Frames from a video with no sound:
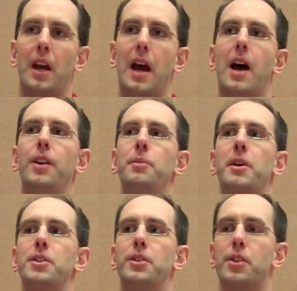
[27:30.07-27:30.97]
how do you
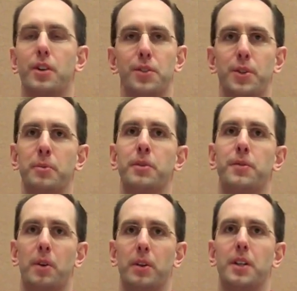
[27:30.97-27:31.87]
make sure you're consumer
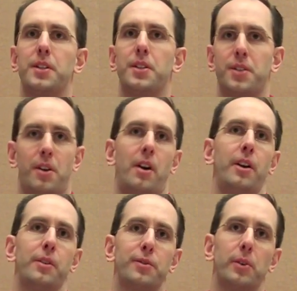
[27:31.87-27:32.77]
focused and
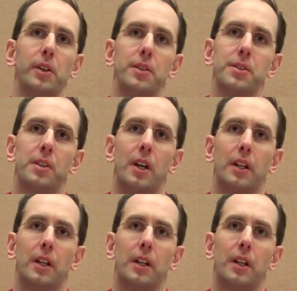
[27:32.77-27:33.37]
scenario focused?